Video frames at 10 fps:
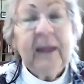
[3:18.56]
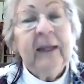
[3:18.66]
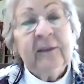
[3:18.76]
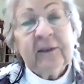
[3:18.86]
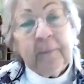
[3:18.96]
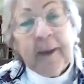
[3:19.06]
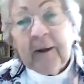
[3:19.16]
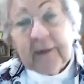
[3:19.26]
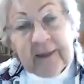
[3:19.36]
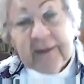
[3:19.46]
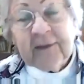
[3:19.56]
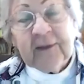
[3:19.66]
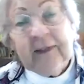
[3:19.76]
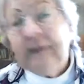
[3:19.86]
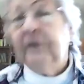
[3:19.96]
It's about us
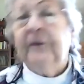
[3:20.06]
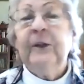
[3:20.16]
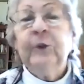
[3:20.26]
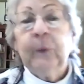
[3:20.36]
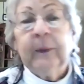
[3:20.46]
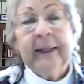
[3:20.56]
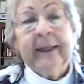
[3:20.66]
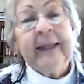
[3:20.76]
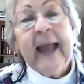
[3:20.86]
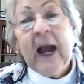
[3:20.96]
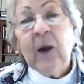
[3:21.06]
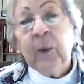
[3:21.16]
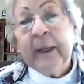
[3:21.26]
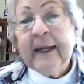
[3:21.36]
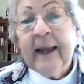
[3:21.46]
individually and how
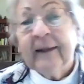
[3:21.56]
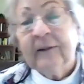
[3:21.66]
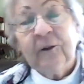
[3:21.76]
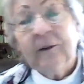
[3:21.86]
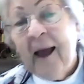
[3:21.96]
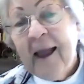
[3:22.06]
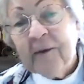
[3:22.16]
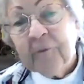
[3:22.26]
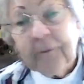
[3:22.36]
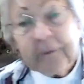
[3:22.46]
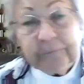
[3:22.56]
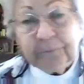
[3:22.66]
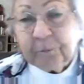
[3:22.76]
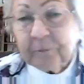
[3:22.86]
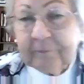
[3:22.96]
we handle life.
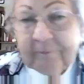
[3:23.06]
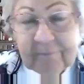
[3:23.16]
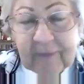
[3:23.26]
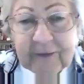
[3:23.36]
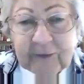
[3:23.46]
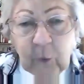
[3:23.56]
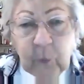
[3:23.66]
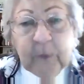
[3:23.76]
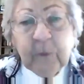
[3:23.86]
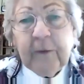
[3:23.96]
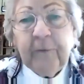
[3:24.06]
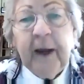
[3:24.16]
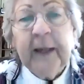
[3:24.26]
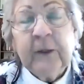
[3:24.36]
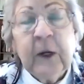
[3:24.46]
So when we
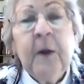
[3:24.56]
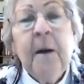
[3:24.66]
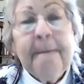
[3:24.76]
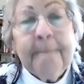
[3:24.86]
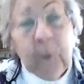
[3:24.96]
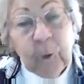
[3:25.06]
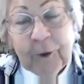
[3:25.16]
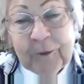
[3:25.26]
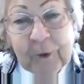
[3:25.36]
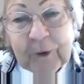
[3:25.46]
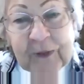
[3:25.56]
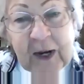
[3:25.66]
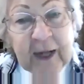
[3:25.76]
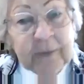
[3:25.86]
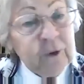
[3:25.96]
find more and more
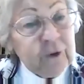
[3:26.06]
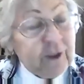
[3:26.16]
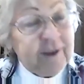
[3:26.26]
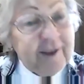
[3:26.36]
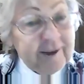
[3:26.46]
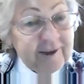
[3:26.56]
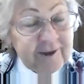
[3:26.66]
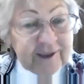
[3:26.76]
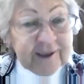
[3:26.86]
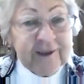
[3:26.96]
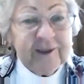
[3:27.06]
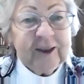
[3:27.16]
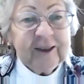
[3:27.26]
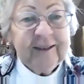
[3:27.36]
time to just sit still,